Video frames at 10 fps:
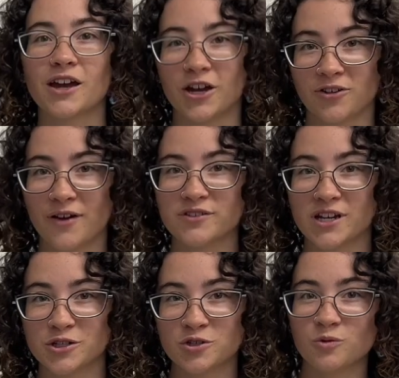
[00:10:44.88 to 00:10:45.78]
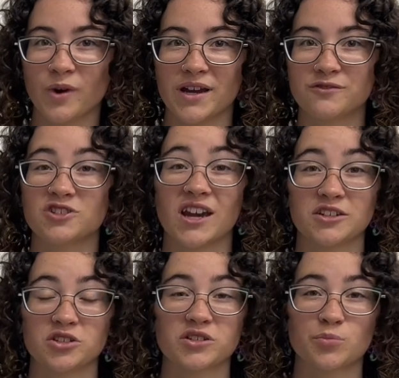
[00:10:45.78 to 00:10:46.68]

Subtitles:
A gravitational wave changes the